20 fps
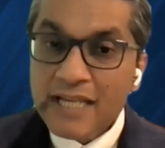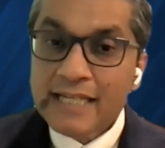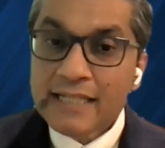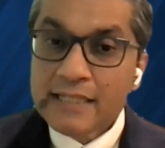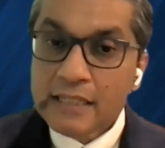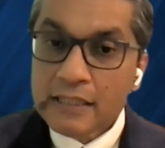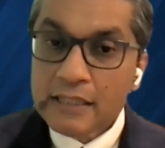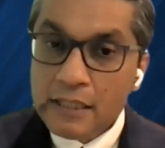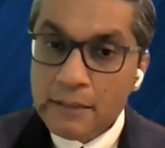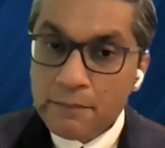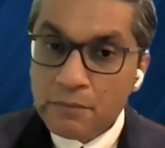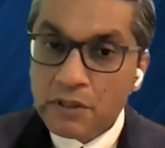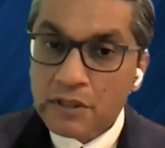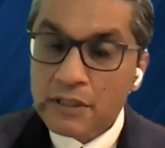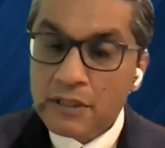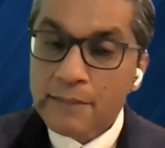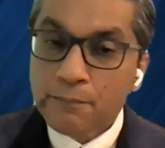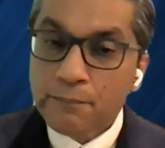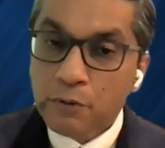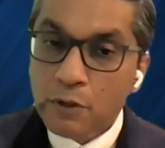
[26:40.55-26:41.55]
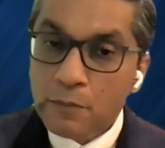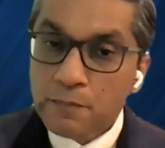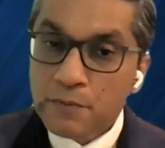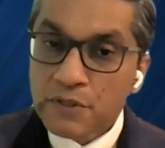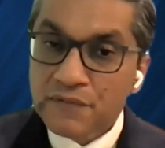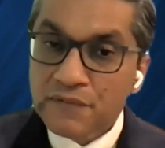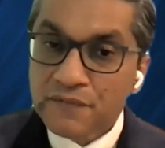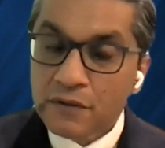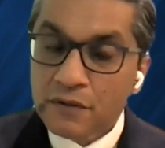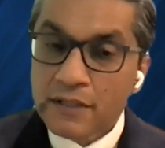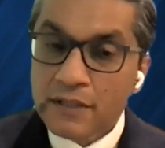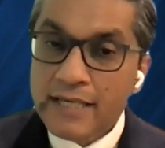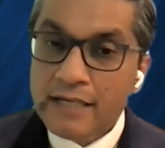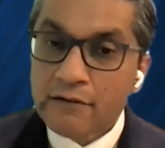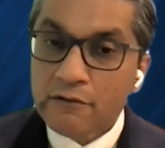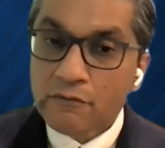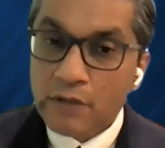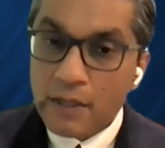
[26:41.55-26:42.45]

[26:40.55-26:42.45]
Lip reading: and deliberately, purposefully